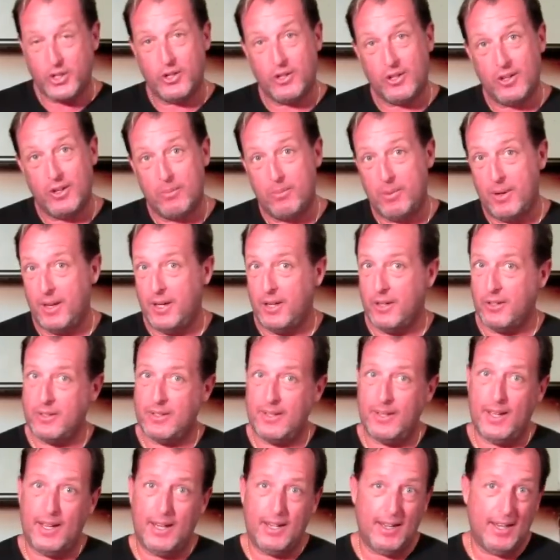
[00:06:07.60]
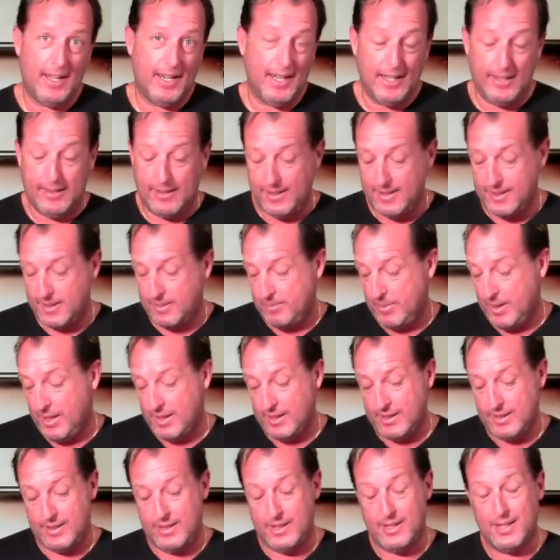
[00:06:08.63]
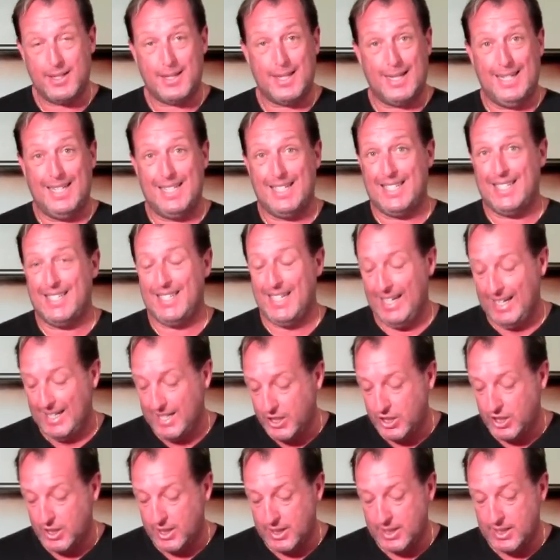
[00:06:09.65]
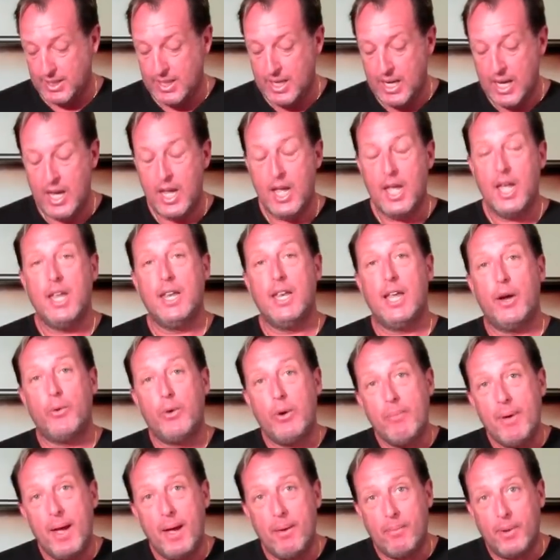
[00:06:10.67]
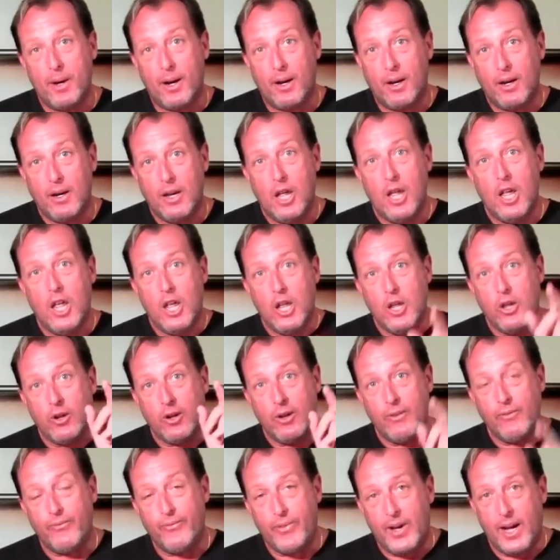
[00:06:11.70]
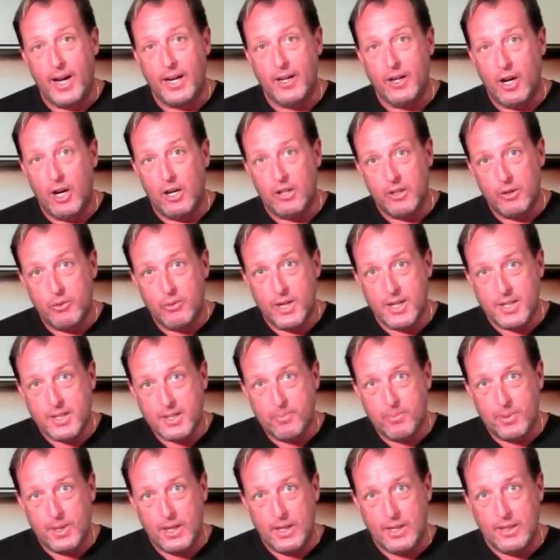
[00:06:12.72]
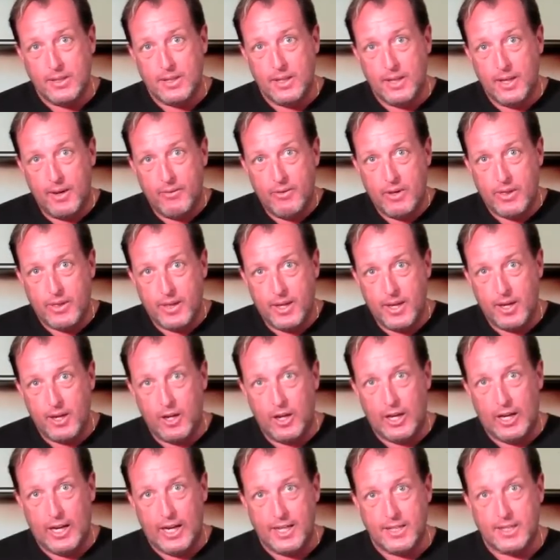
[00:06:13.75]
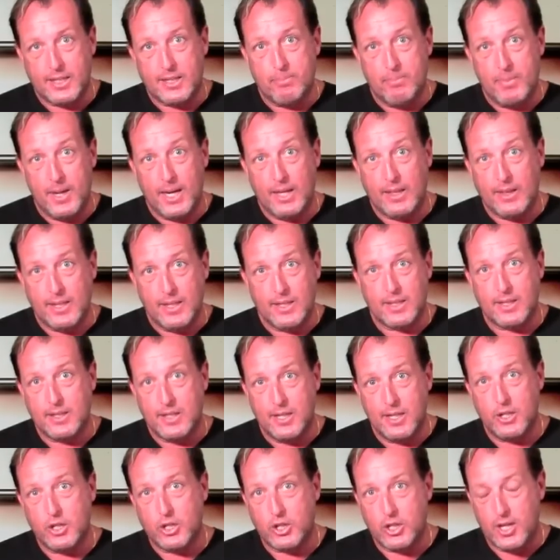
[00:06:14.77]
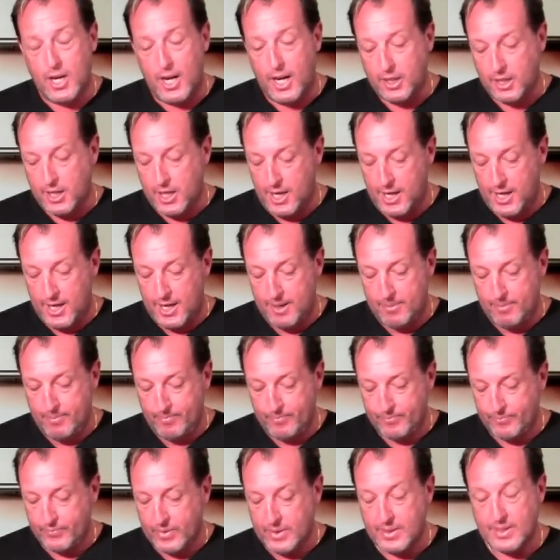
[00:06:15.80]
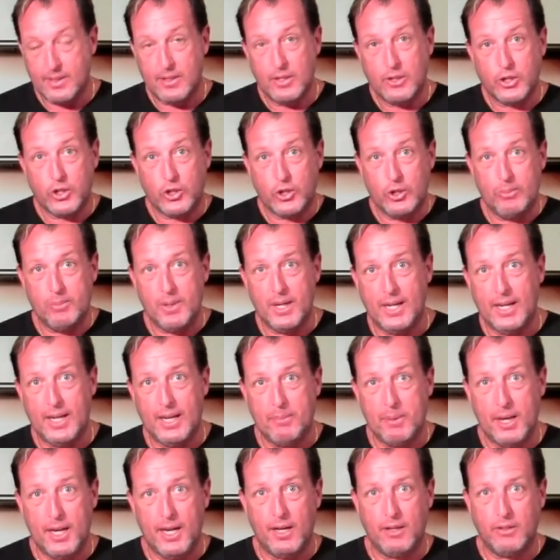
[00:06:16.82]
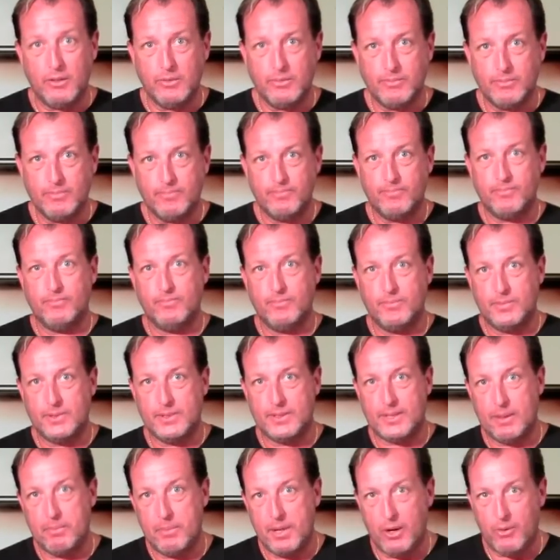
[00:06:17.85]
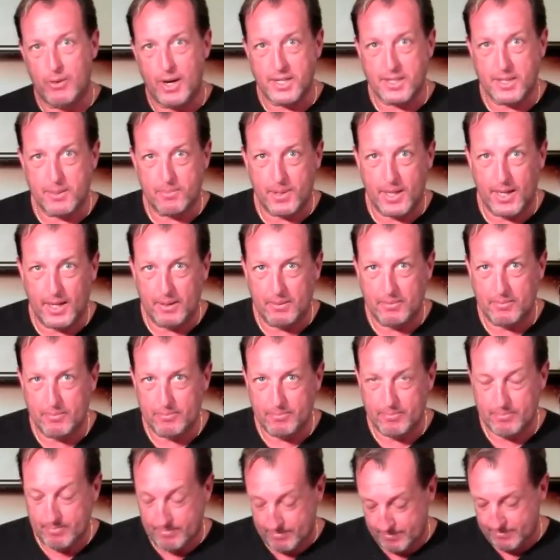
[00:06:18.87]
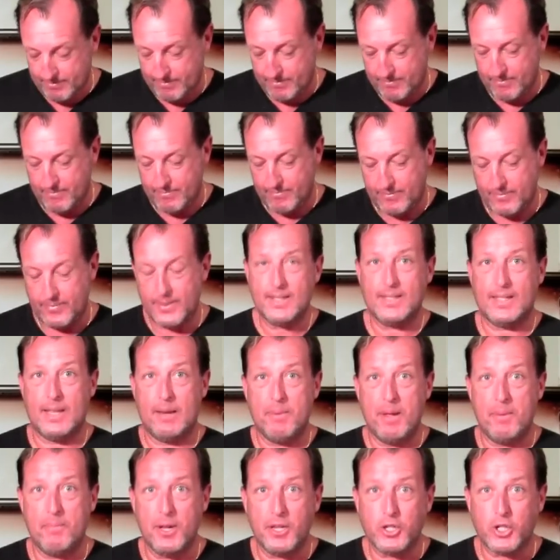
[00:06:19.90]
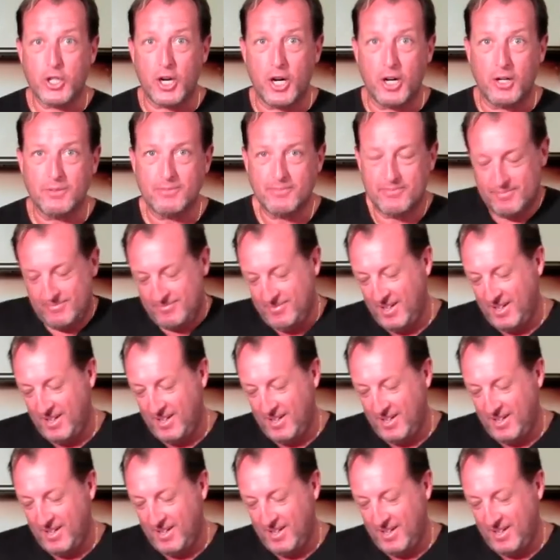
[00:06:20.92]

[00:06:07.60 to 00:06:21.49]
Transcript: you could have been here today to eat this because this is delicious. Now remember, you can find all the recipes and everything on letsmakethisdish.com. Shoot me an email, send me a recipe, send me a picture.